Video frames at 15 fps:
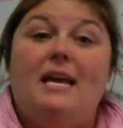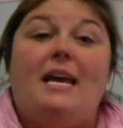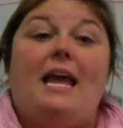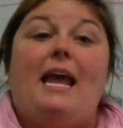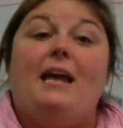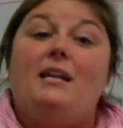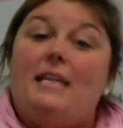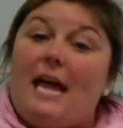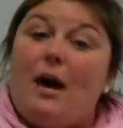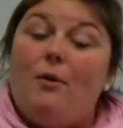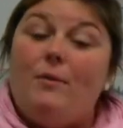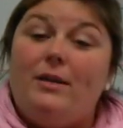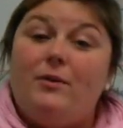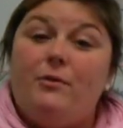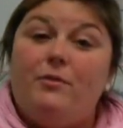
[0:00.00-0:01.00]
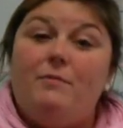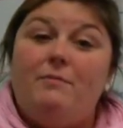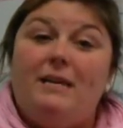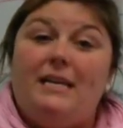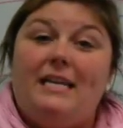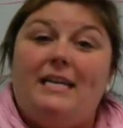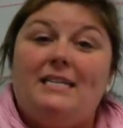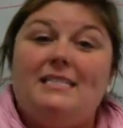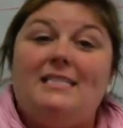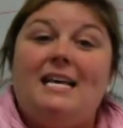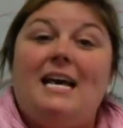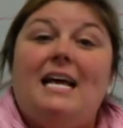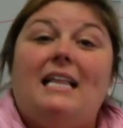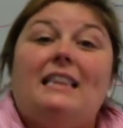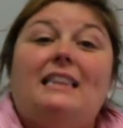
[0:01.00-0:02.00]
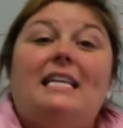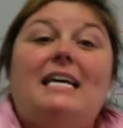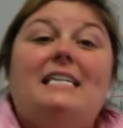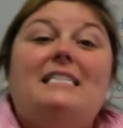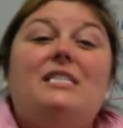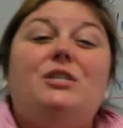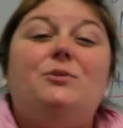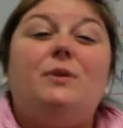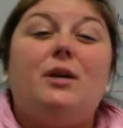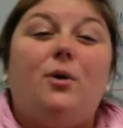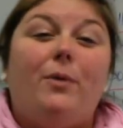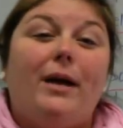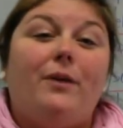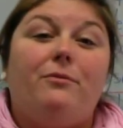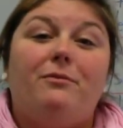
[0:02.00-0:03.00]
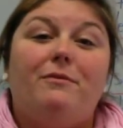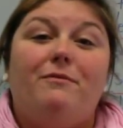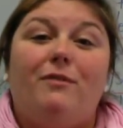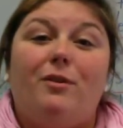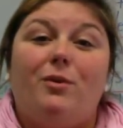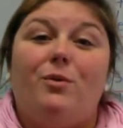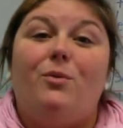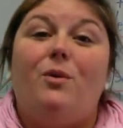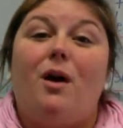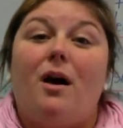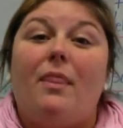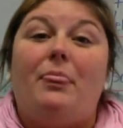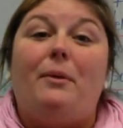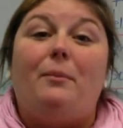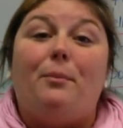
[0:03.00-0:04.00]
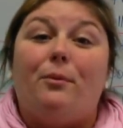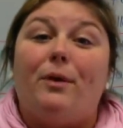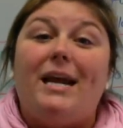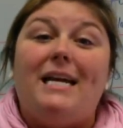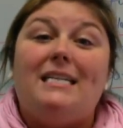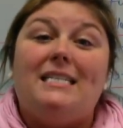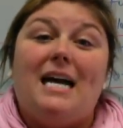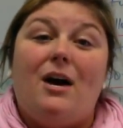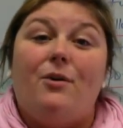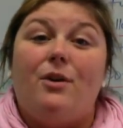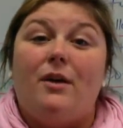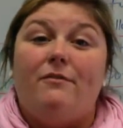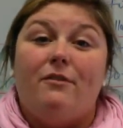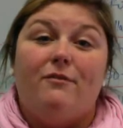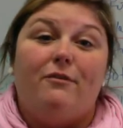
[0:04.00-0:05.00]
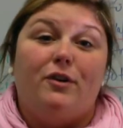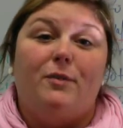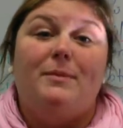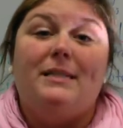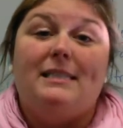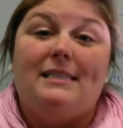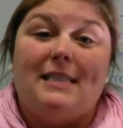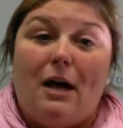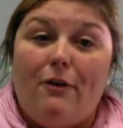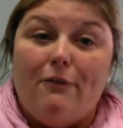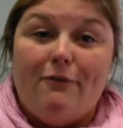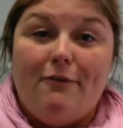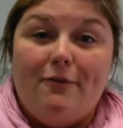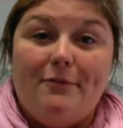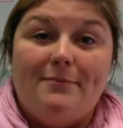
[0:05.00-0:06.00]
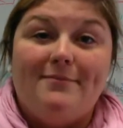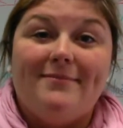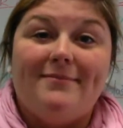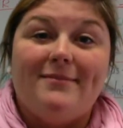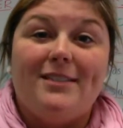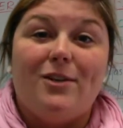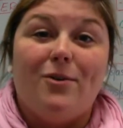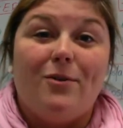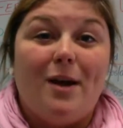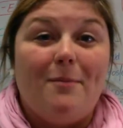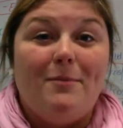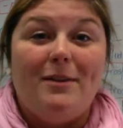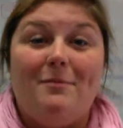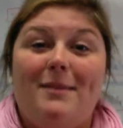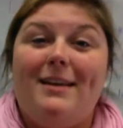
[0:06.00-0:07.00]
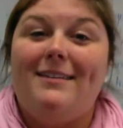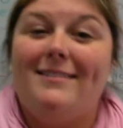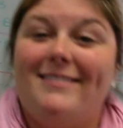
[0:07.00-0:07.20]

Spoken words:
and now we know the meanings, let's do a quick review on the breakdown of a verb itself. So come with me.